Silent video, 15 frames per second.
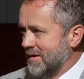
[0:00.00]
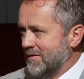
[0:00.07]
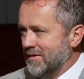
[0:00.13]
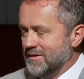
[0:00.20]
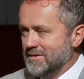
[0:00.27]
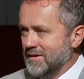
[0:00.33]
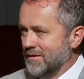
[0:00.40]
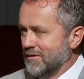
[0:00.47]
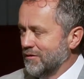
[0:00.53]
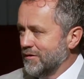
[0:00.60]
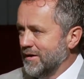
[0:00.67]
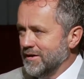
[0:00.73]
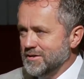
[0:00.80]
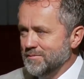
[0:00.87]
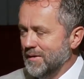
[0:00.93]
and then say,
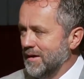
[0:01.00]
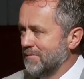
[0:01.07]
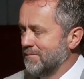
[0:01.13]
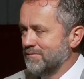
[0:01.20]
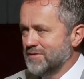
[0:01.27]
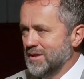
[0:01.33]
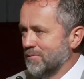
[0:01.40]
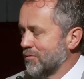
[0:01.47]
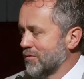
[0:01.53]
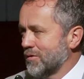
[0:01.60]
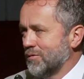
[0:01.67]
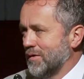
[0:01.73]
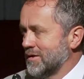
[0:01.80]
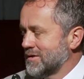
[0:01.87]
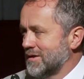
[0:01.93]
Lord, here's my simple
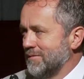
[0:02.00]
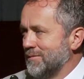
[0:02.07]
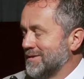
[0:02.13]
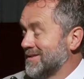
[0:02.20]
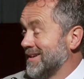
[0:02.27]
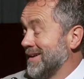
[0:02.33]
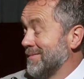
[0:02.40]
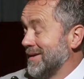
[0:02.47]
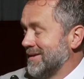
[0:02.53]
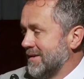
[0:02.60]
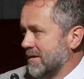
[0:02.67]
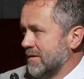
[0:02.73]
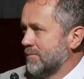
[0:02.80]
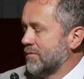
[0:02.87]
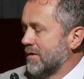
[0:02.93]
request give me today my
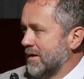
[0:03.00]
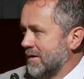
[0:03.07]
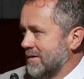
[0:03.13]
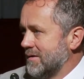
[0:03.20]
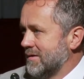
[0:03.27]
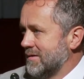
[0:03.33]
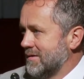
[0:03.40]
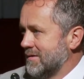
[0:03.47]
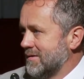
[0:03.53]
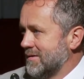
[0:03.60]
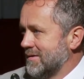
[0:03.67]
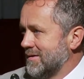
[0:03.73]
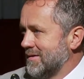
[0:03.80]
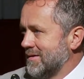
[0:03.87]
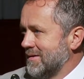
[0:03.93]
daily bread.
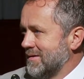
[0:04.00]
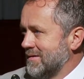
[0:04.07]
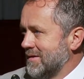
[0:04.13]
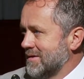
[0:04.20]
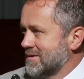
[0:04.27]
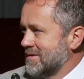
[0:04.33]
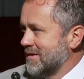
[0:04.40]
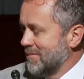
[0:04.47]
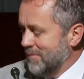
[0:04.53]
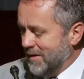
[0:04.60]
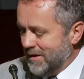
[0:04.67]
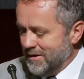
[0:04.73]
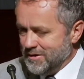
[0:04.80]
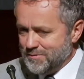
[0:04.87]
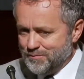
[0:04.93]
That's
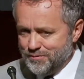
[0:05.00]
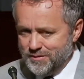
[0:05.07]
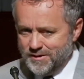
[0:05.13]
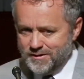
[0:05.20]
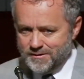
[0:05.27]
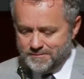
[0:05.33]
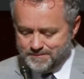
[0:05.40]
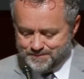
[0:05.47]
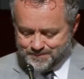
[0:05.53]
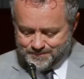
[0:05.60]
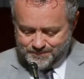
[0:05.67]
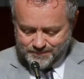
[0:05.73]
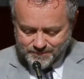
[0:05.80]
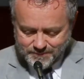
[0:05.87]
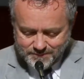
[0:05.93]
Nehemiah's prayer.
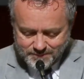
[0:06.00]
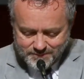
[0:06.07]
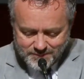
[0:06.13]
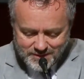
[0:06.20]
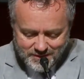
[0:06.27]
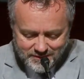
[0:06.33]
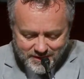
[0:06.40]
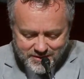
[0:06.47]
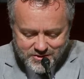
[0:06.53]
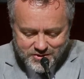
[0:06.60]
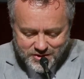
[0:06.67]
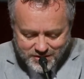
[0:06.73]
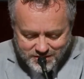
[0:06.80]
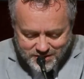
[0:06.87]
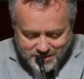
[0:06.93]
That's
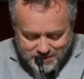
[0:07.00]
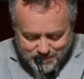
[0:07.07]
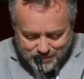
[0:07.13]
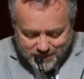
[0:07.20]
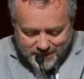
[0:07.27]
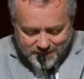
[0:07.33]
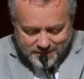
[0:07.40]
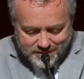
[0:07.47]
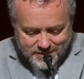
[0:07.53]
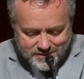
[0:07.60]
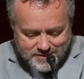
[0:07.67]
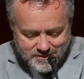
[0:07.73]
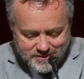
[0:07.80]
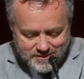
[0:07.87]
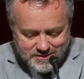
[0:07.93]
Jesus' prayer.
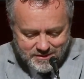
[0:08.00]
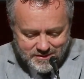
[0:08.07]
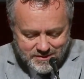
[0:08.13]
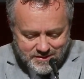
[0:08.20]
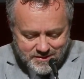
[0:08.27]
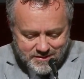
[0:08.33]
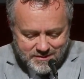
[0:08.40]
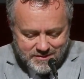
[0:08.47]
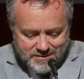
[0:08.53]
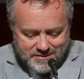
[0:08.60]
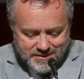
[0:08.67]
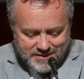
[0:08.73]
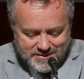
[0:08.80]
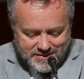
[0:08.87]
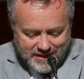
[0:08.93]

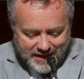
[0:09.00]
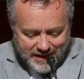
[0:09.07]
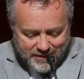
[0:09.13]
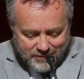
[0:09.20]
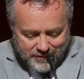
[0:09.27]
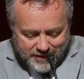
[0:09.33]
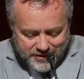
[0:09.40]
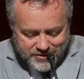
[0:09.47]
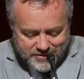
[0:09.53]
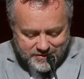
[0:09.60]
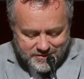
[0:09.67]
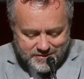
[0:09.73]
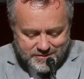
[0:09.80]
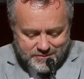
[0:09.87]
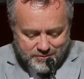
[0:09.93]
That's the
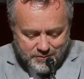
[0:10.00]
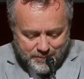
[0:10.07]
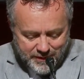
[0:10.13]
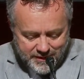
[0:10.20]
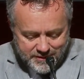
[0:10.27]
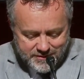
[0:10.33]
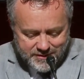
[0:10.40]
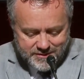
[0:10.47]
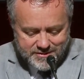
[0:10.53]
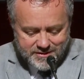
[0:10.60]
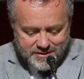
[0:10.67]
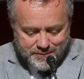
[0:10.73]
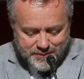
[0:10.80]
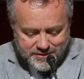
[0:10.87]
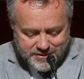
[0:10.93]
adoration, the repentance,
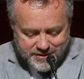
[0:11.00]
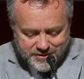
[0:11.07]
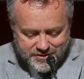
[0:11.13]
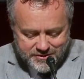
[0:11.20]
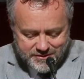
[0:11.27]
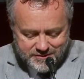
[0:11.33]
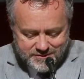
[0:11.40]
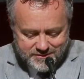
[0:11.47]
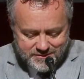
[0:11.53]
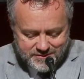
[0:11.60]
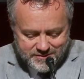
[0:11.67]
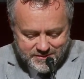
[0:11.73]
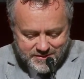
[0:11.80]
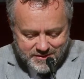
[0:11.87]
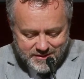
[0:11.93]
and the petition.
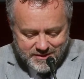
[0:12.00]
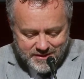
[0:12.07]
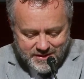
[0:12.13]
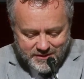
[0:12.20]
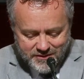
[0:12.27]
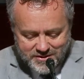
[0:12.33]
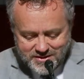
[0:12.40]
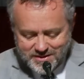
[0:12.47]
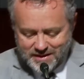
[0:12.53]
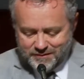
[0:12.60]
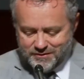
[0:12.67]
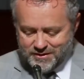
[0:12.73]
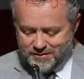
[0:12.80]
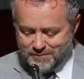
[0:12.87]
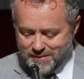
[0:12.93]
And this is
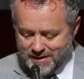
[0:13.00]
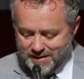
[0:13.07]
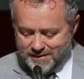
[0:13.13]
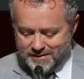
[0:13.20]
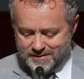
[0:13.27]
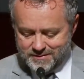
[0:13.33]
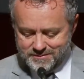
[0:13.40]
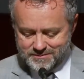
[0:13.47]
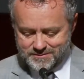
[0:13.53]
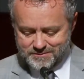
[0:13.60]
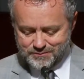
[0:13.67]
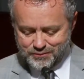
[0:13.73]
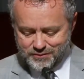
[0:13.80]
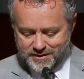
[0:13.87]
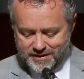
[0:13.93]
how Nehemiah
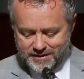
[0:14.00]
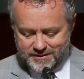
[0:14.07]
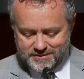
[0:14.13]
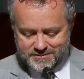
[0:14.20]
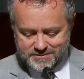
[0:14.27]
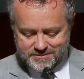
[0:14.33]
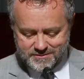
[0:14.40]
prayed